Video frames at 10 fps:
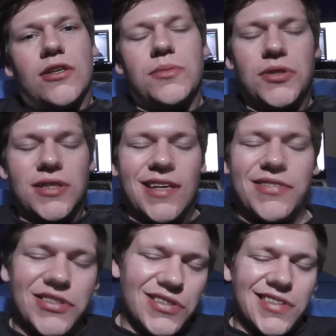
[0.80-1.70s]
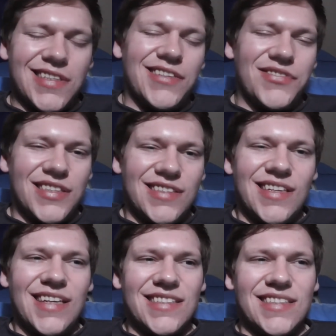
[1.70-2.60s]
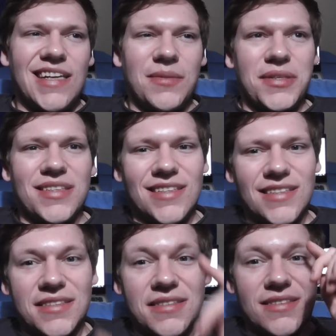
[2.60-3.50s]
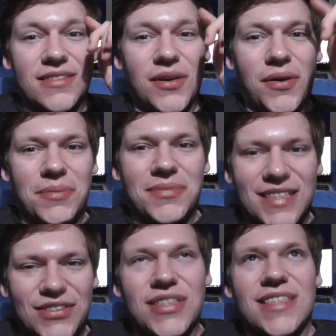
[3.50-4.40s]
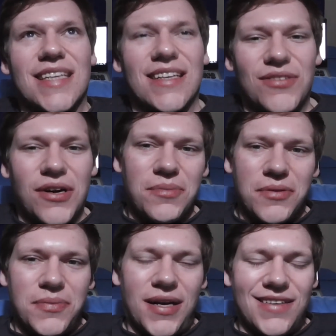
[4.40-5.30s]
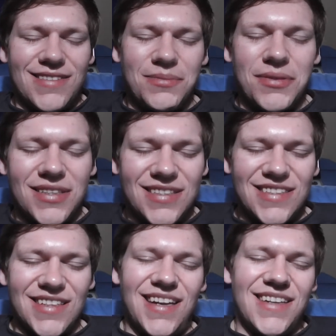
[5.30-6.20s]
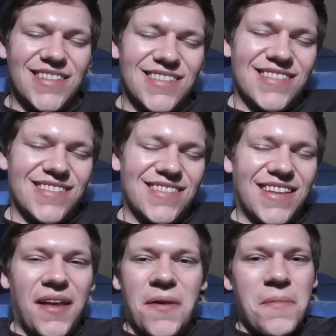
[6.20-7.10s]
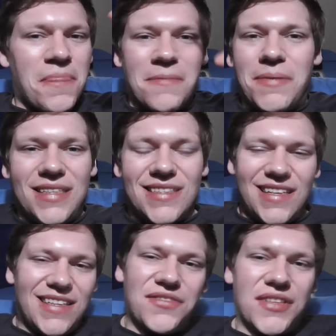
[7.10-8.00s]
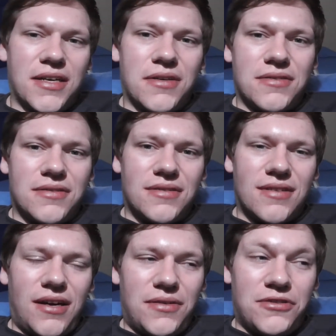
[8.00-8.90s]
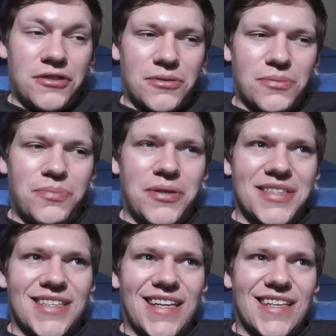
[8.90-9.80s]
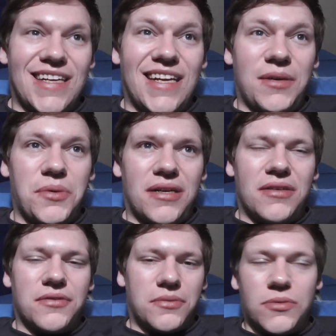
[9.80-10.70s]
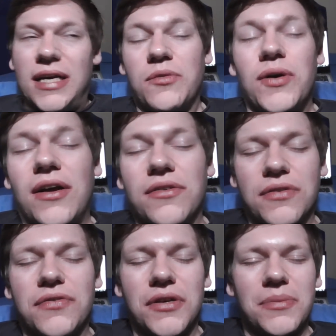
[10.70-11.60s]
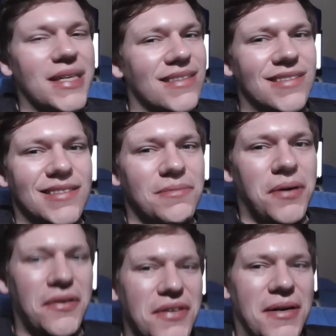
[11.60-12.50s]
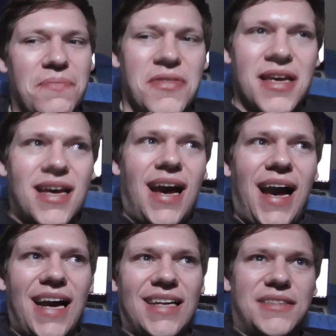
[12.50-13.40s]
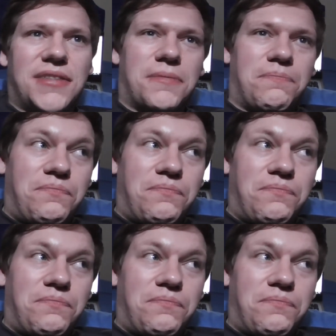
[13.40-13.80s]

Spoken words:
Good morning, good afternoon, good evening. It's nearly midnight, so I'm literally sitting right above my light because basically the video that I've just put together nearly went over 40 minutes by far, and